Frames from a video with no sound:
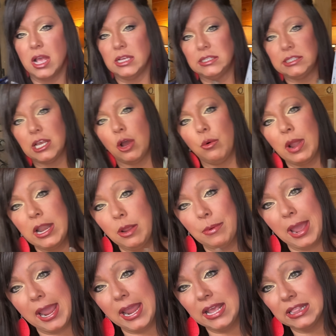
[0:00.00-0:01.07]
So
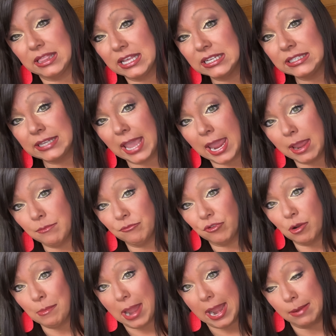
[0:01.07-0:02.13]
anyway, this came
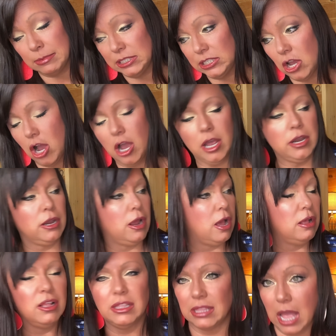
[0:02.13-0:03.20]
from Amazon.
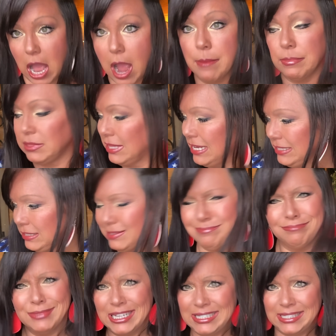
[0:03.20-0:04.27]
Let
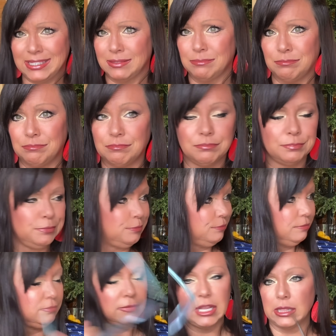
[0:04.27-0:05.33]

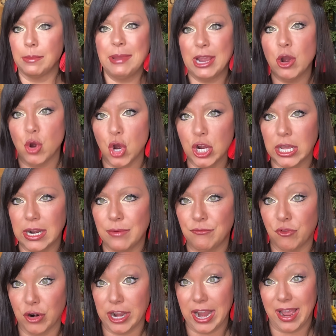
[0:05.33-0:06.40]
me go hook it up
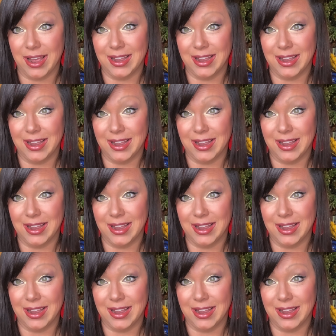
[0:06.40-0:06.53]
for you.